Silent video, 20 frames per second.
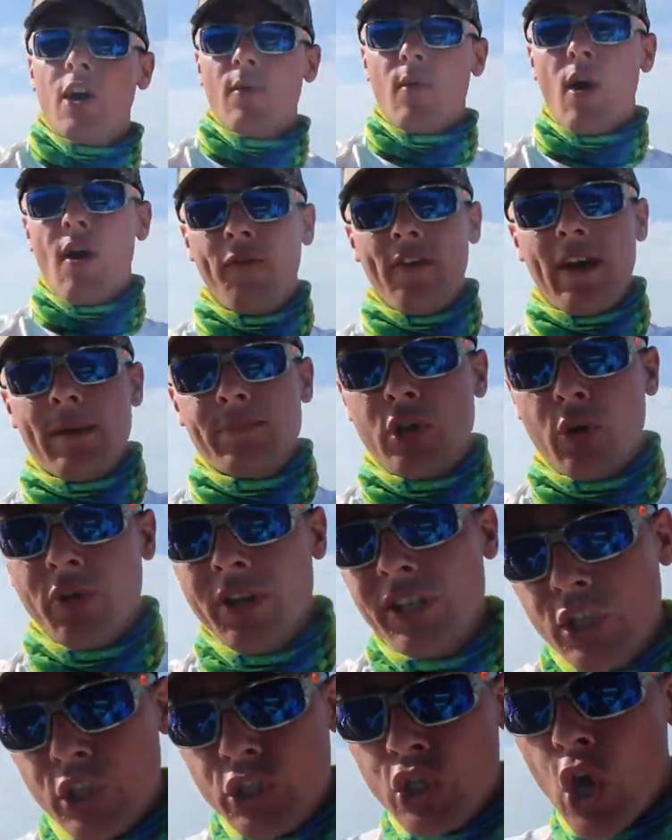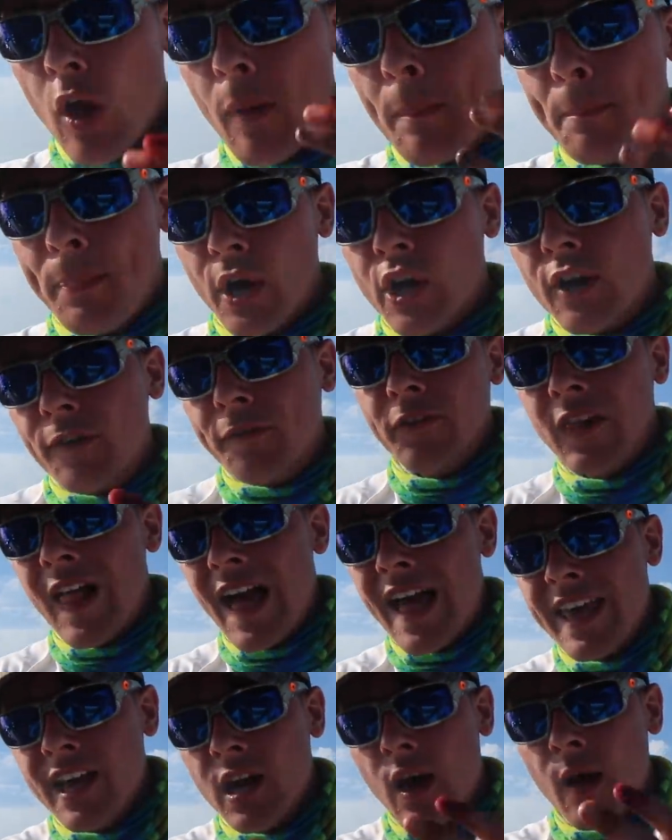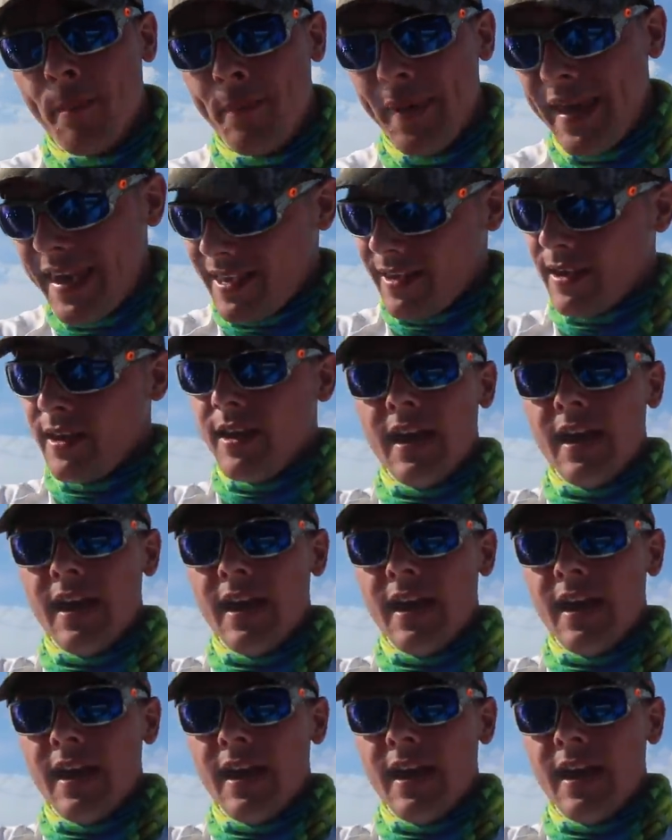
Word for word: right, Roll fam, so this is called butterflying a bait.